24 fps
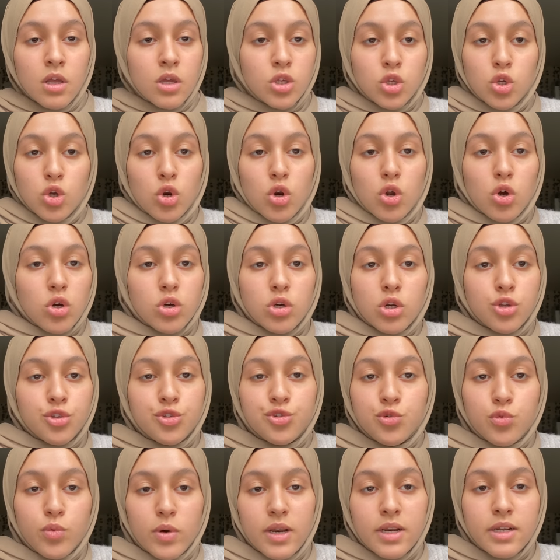You're not gonna
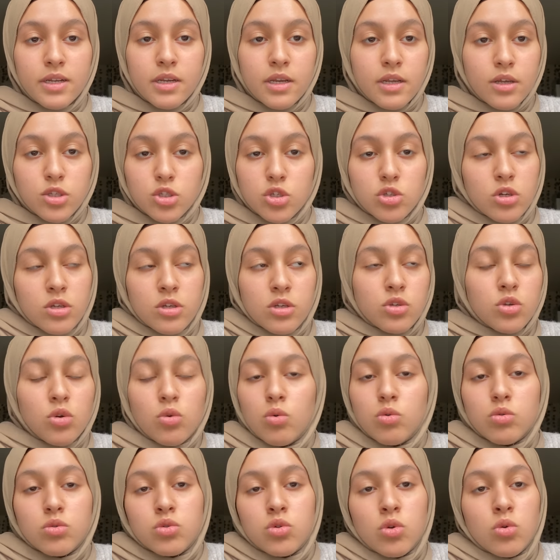do well in it. So then
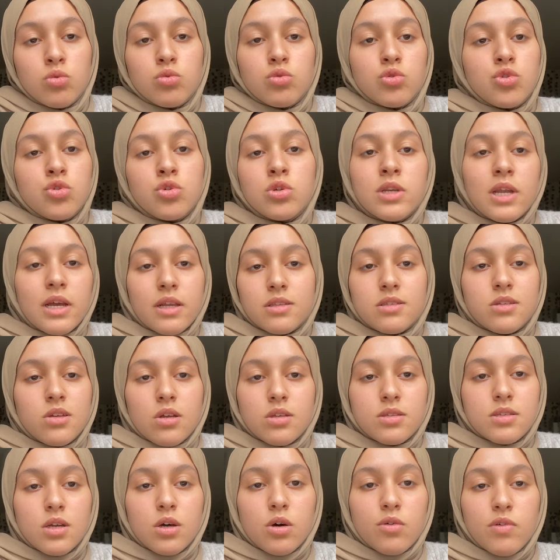don't do that to
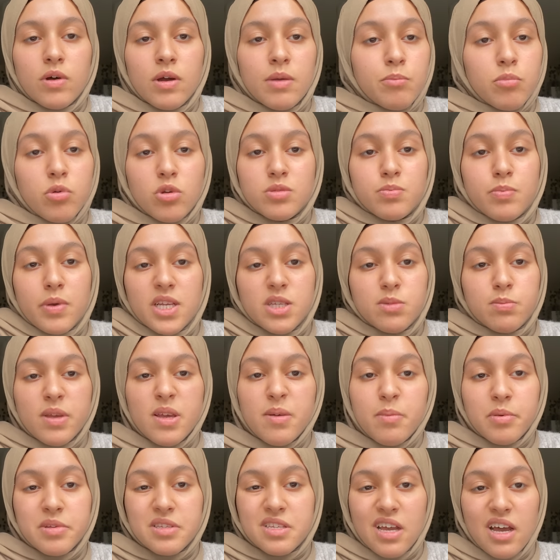yourself. And plus, past
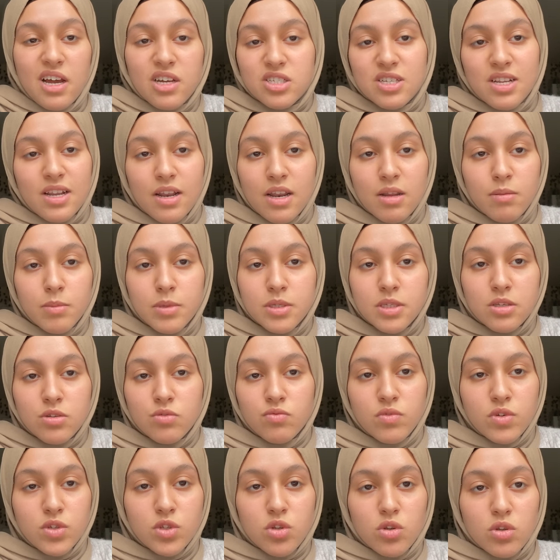papers are actually limited
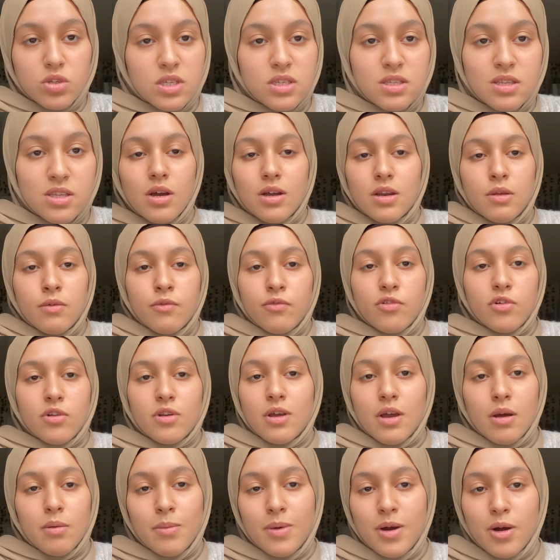resources. There's an
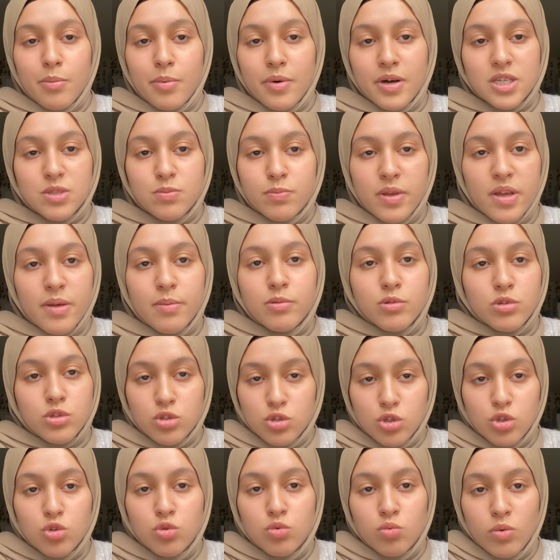infinite amount of past papers, so
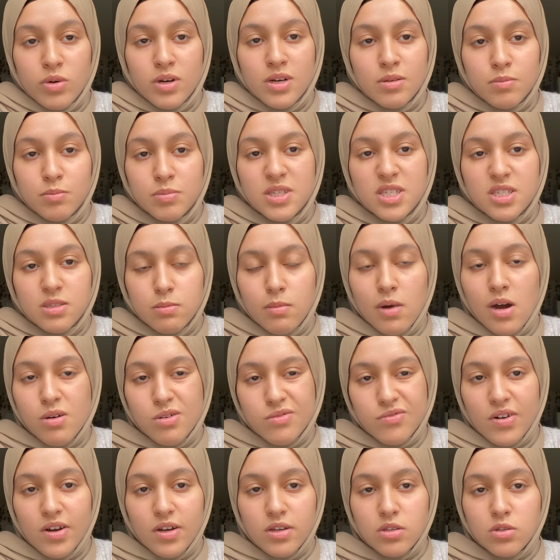you wanna be smart
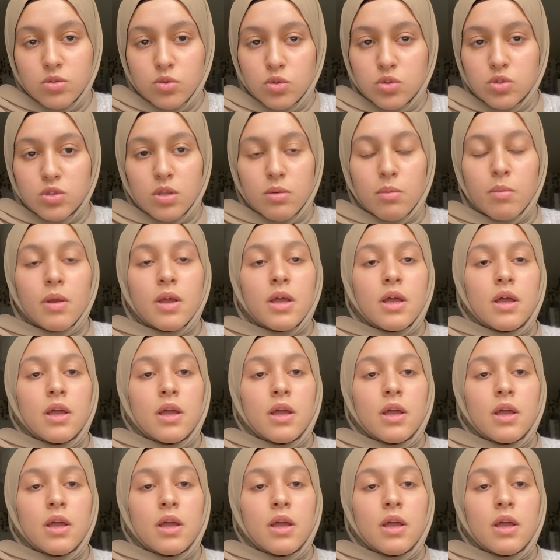with how you use them.